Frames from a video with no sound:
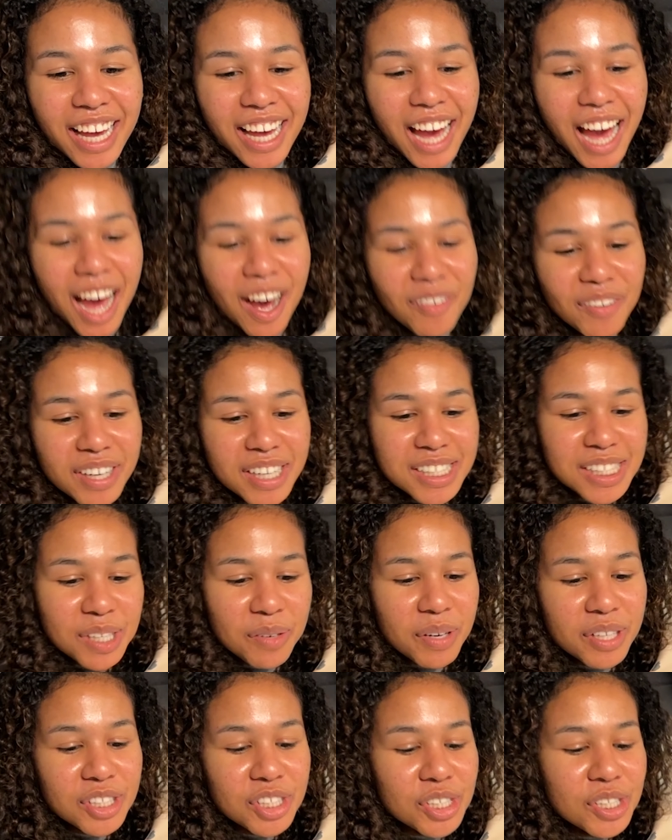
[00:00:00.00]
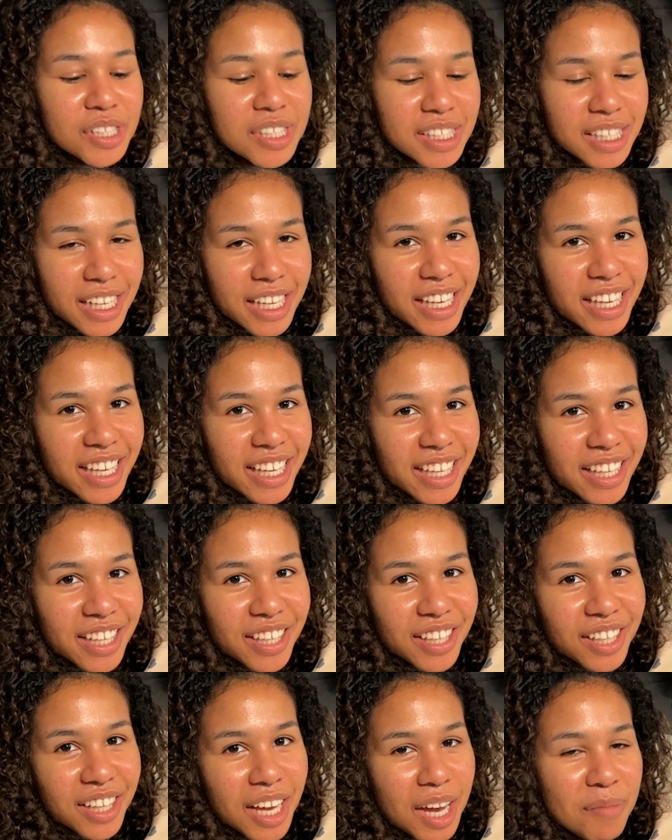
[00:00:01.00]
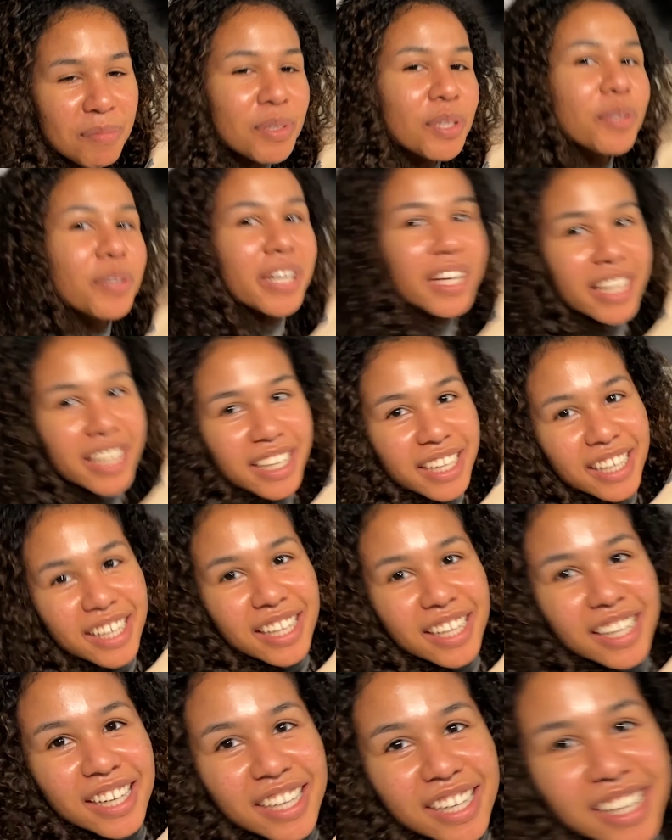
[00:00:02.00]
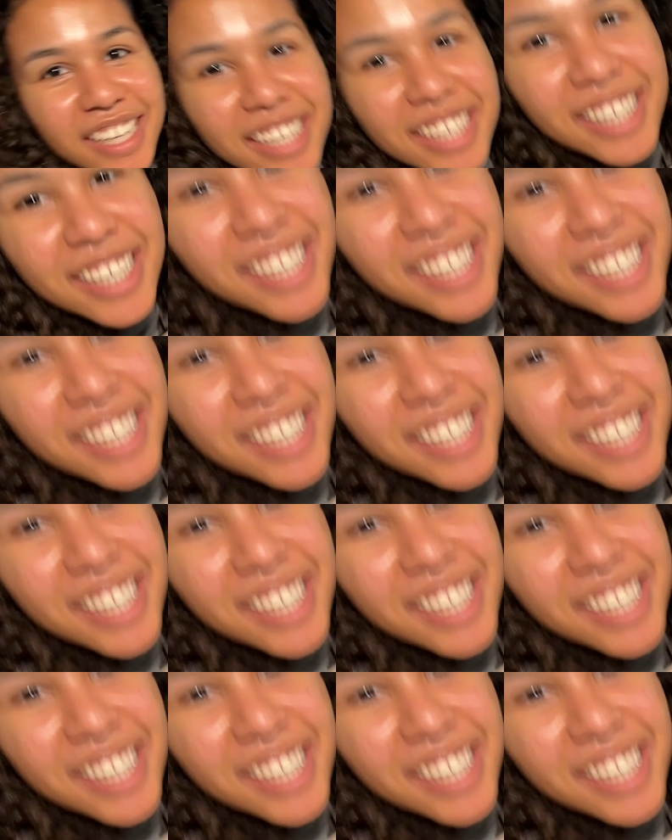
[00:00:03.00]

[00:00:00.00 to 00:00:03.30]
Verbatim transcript: Yeah. I want to see what you see. Come do it. I'll do it.